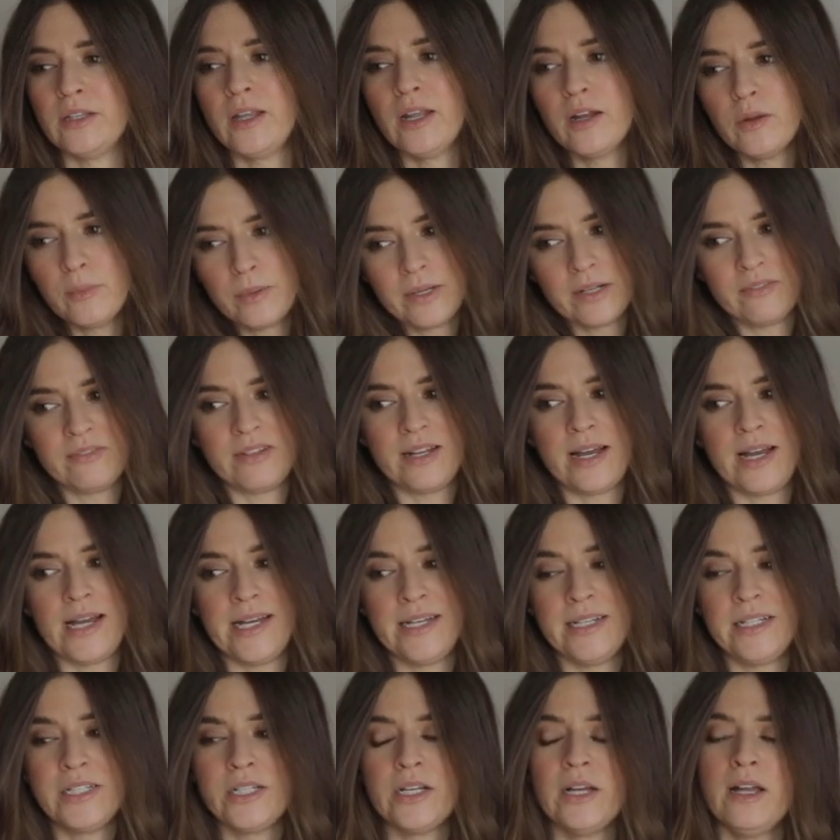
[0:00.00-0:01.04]
a little bit of an
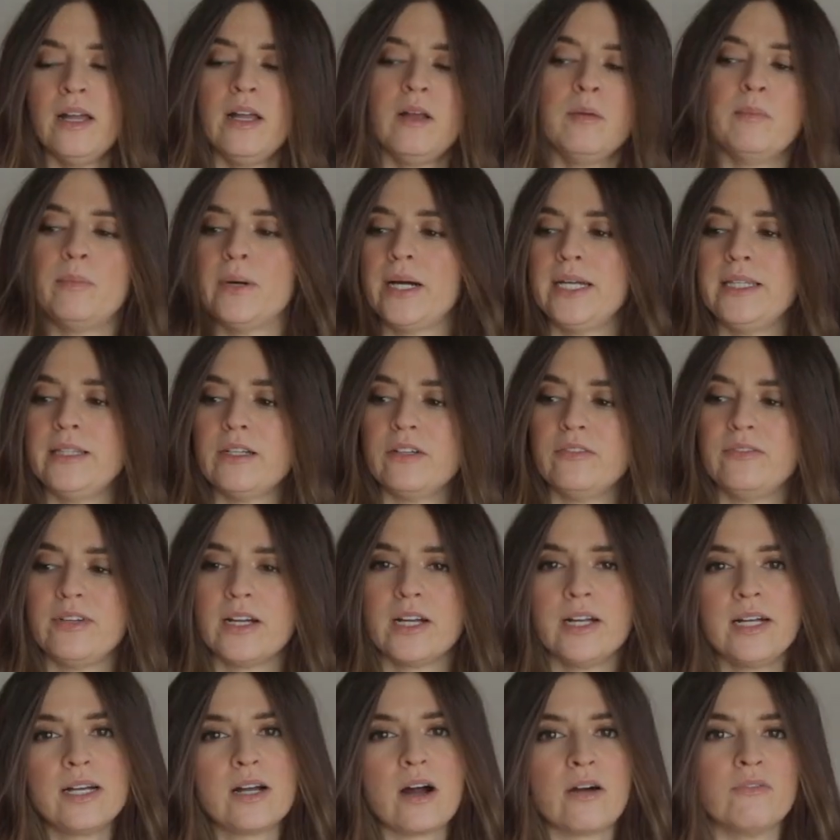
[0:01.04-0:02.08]
edge, but they're
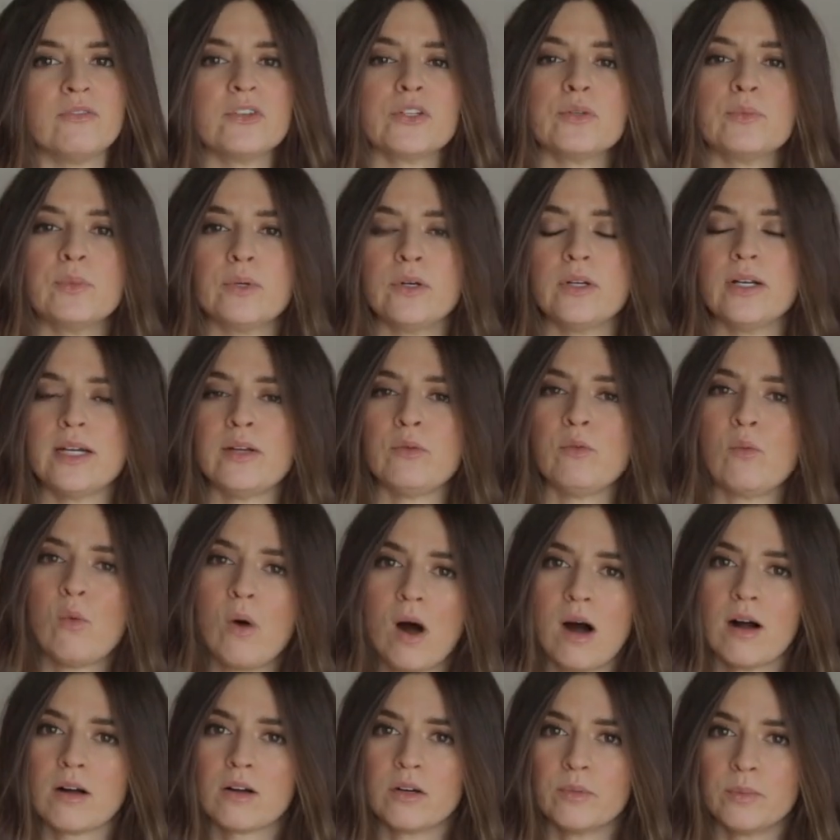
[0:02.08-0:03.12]
very comfortable and
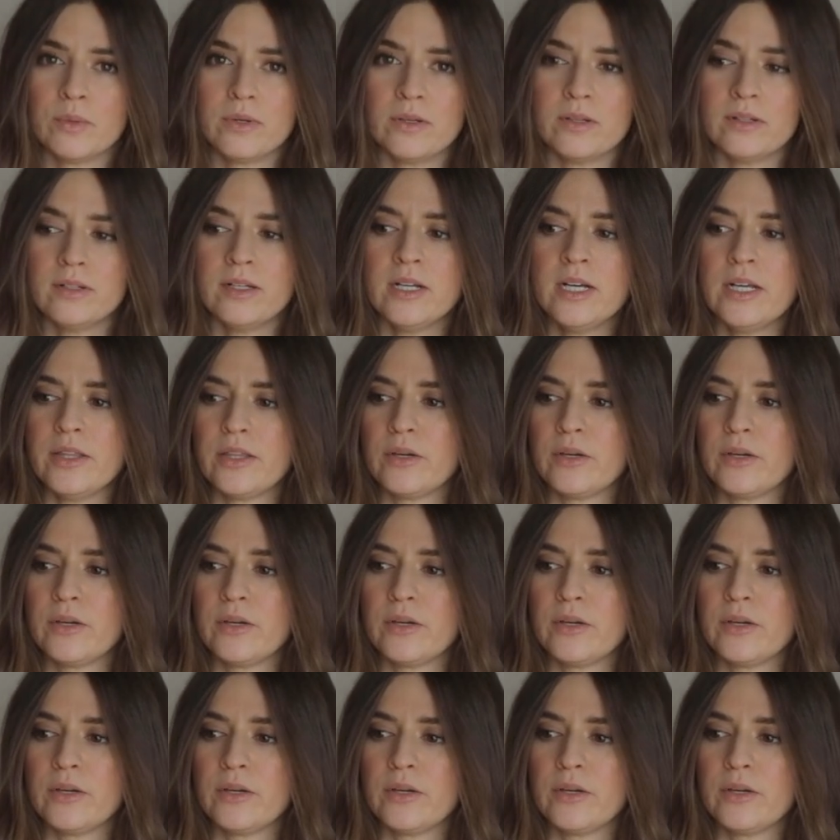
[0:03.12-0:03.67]
walkable.